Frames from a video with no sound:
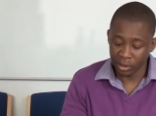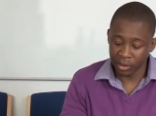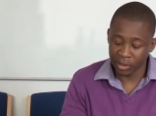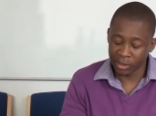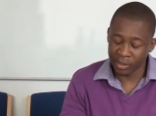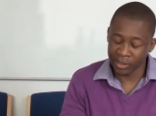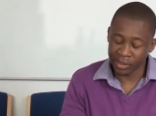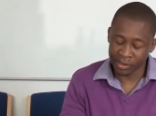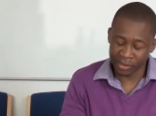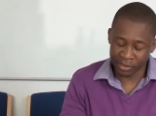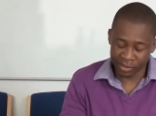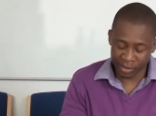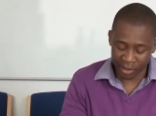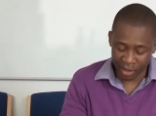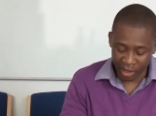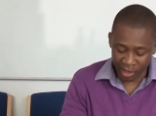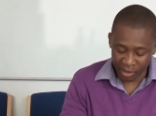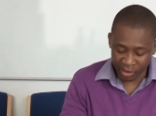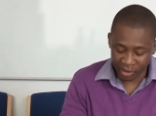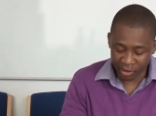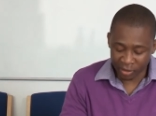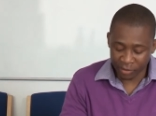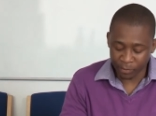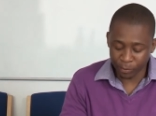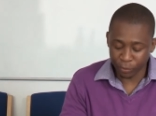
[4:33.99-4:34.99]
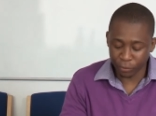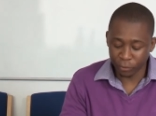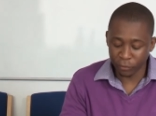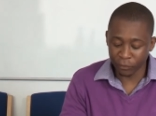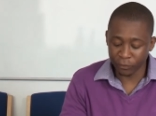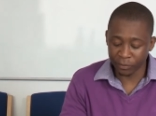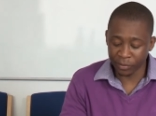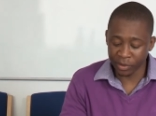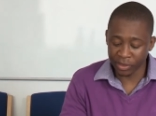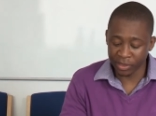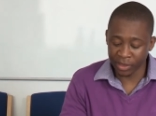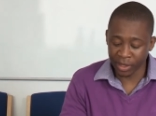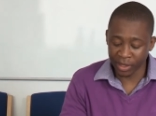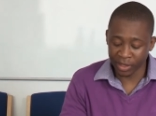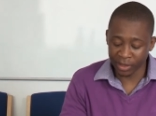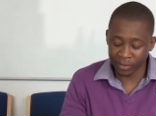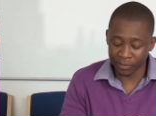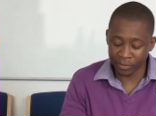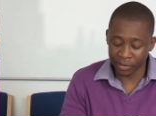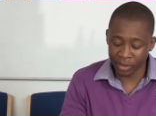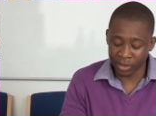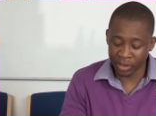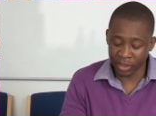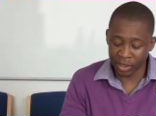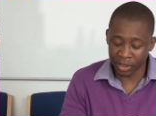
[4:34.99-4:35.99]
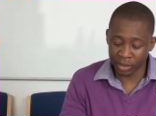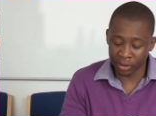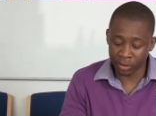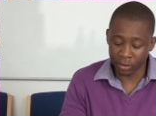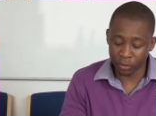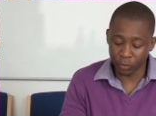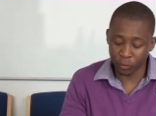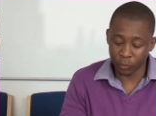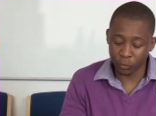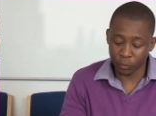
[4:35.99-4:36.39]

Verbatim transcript: Uh, the, the other improvement that can be done